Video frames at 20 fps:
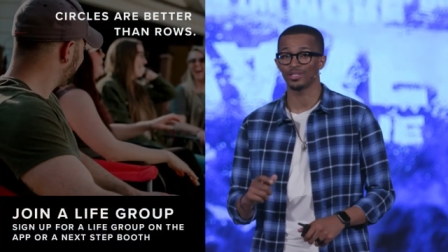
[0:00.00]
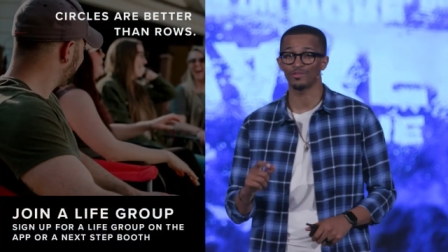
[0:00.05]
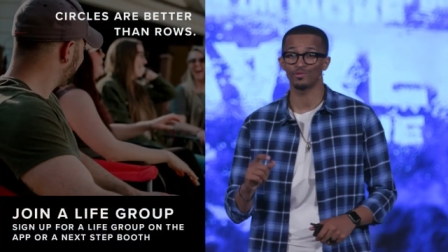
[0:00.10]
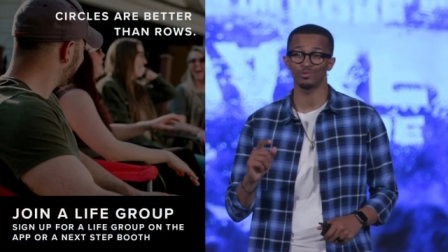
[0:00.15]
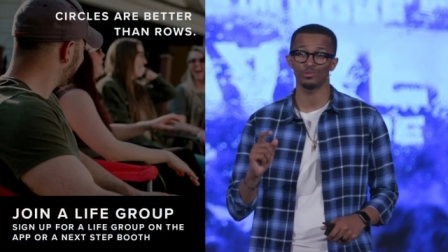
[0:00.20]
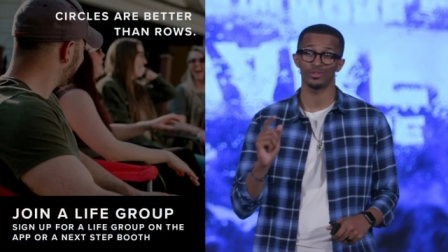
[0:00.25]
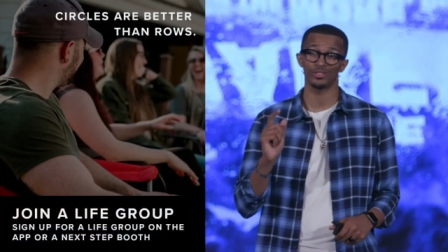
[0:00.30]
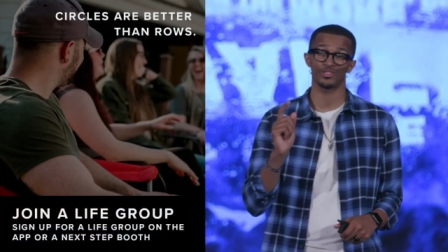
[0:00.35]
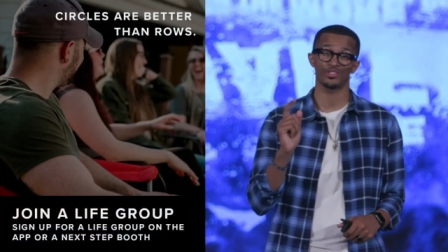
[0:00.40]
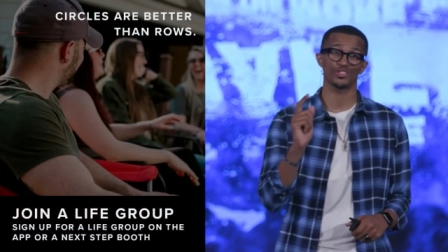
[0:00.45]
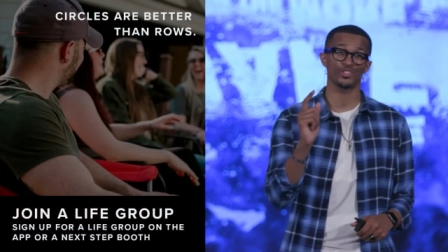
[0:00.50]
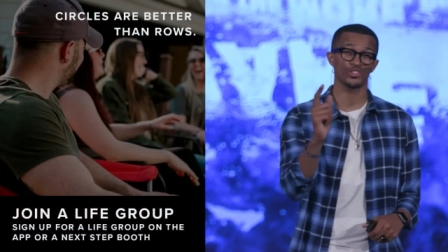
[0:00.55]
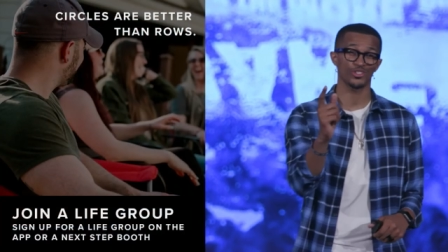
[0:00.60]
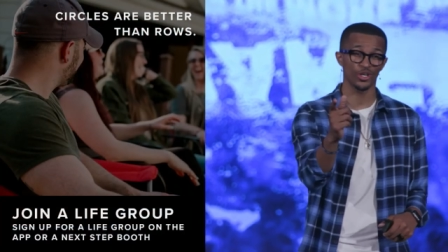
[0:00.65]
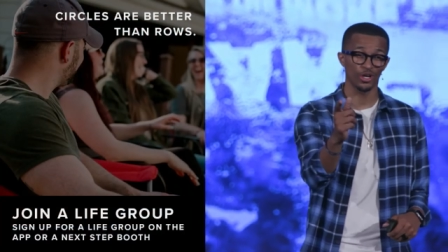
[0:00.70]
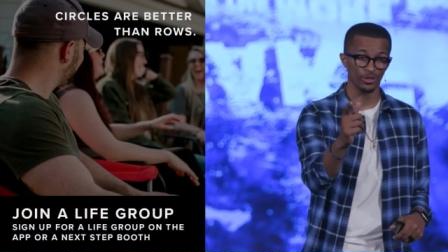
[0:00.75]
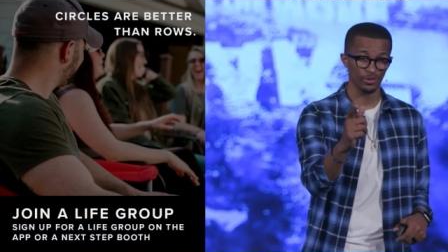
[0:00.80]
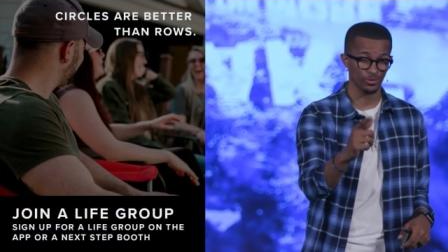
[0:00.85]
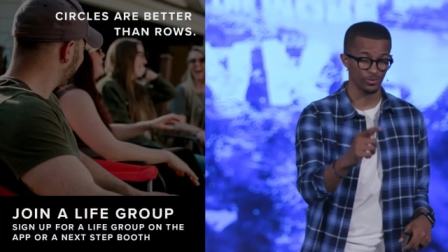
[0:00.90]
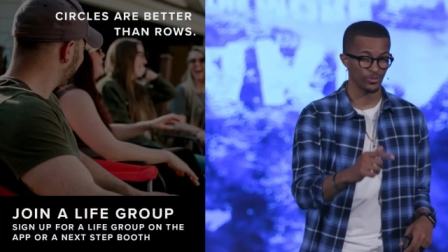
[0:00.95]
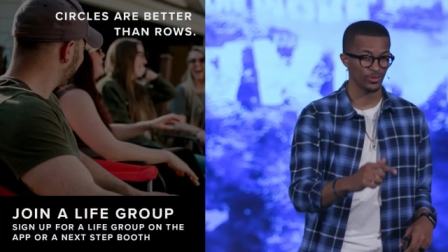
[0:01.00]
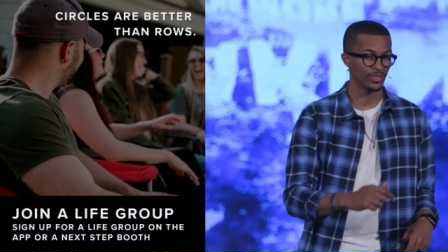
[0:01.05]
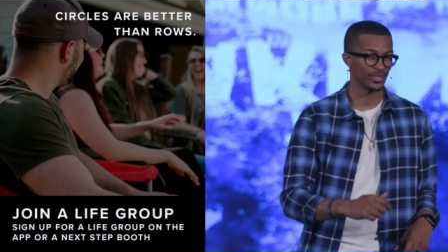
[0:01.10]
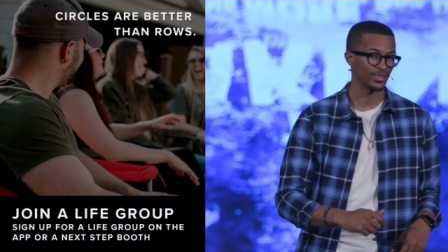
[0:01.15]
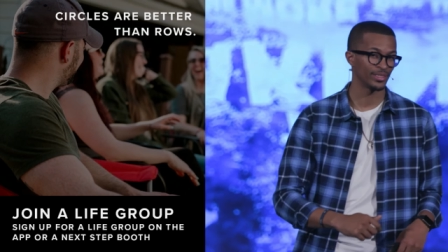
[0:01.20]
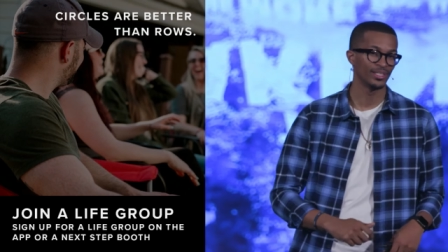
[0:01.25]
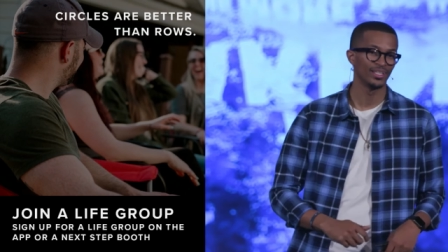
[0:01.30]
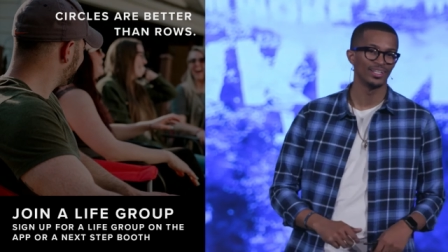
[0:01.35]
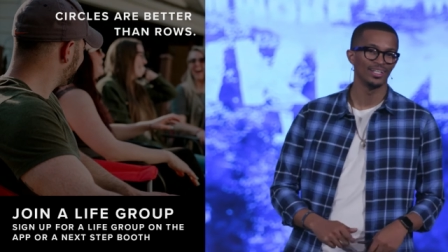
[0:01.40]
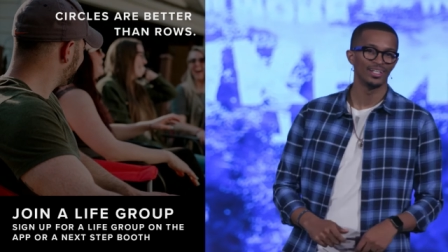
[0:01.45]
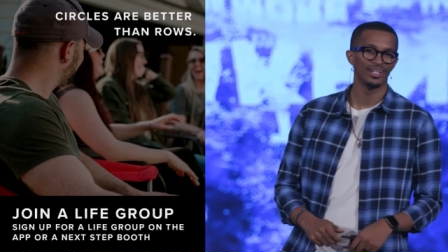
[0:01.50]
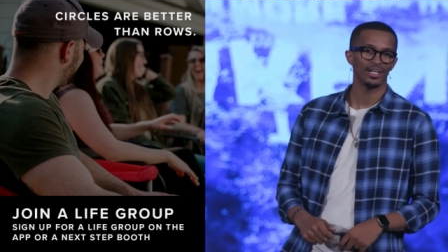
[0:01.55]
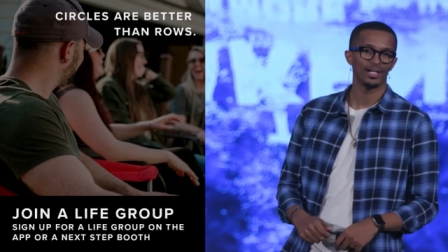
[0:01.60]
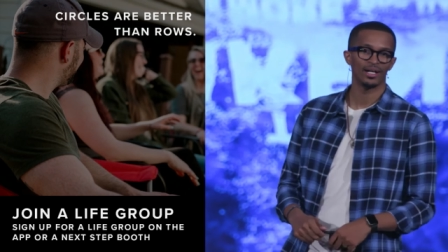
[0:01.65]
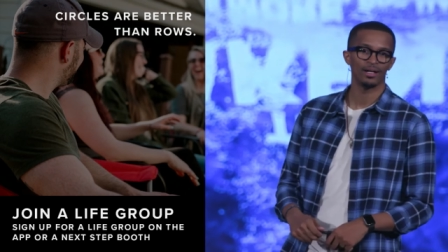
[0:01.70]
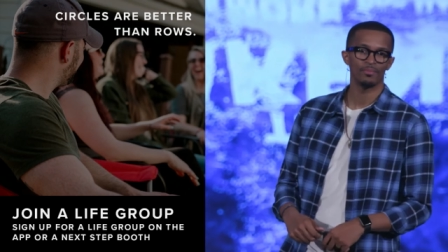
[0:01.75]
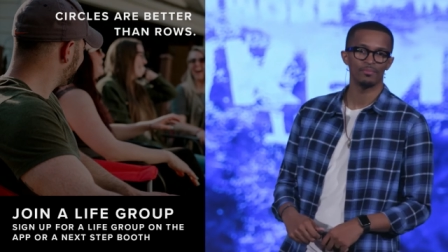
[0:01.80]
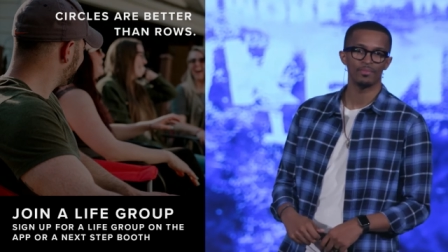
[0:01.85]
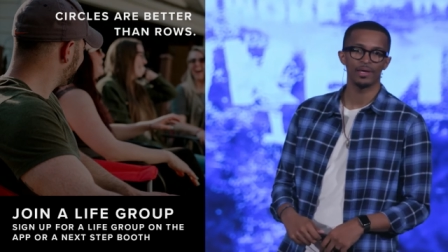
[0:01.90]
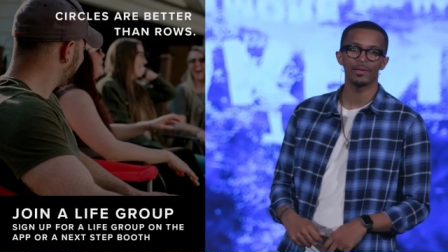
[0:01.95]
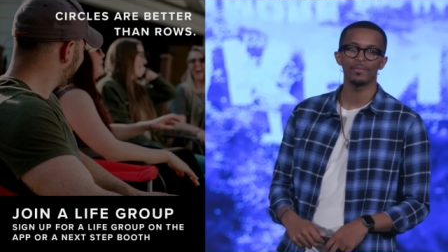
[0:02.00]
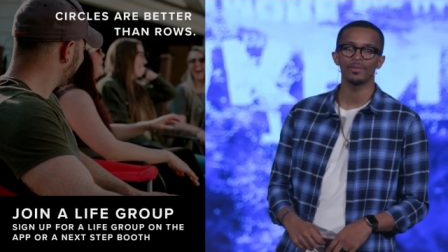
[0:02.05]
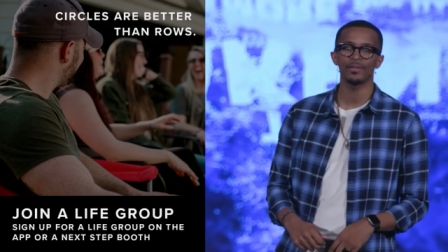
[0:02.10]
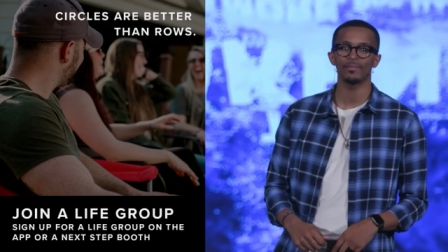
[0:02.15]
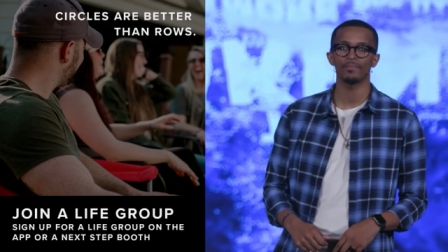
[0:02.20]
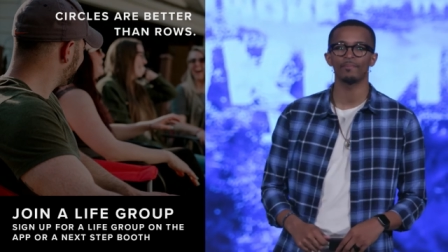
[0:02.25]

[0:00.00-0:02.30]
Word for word: If you want to start one, um, maybe,